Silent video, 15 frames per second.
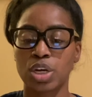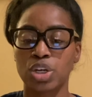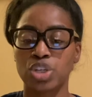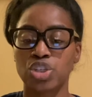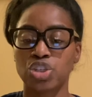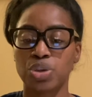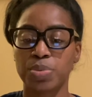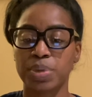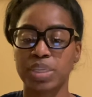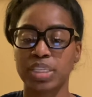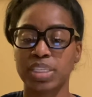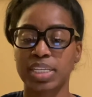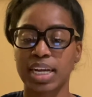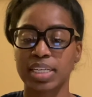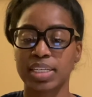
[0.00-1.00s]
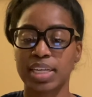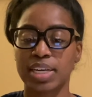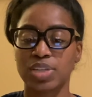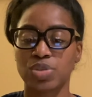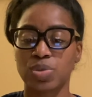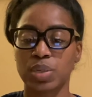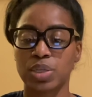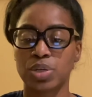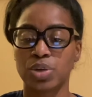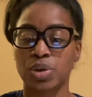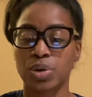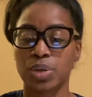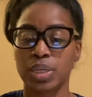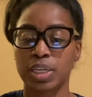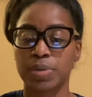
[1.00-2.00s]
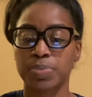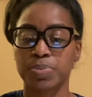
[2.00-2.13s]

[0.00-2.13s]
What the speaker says: should be detected and treated early.